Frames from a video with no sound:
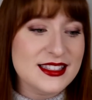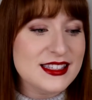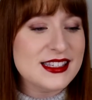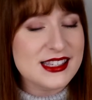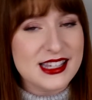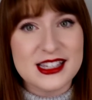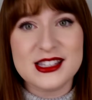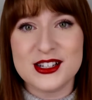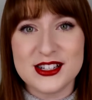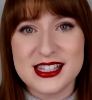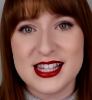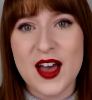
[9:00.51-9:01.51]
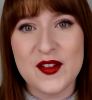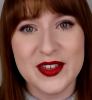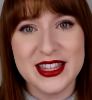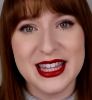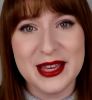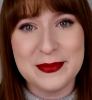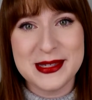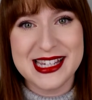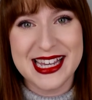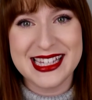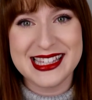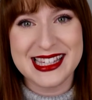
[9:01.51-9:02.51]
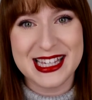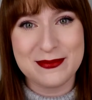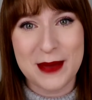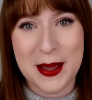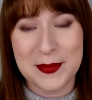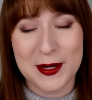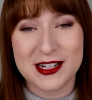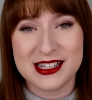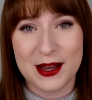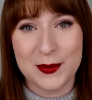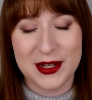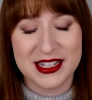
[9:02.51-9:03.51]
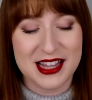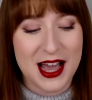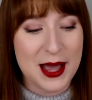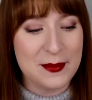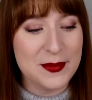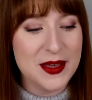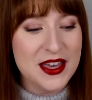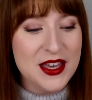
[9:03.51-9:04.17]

6 or 7 lipsticks in my purse at one time,